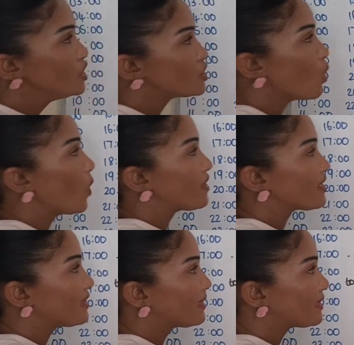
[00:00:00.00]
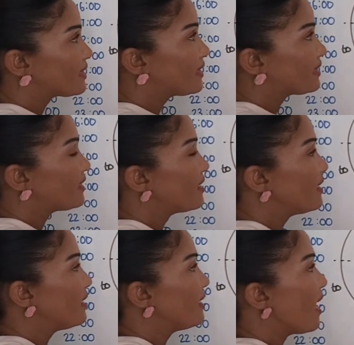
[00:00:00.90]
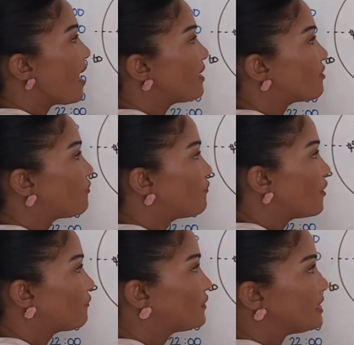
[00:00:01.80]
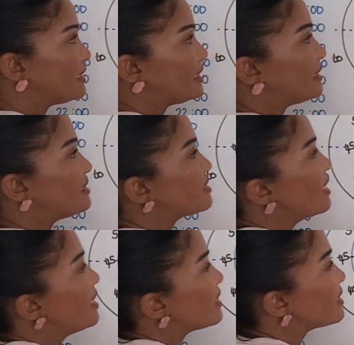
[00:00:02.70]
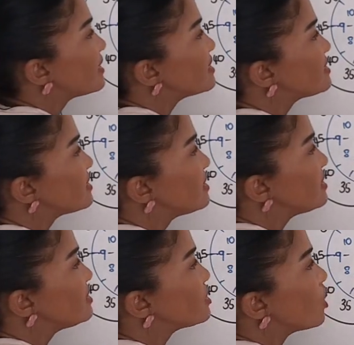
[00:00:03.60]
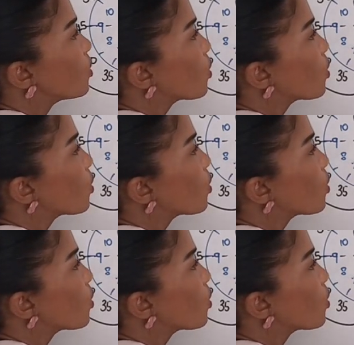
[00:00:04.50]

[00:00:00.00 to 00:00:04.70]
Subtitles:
So where the 3 and the 15 is, this is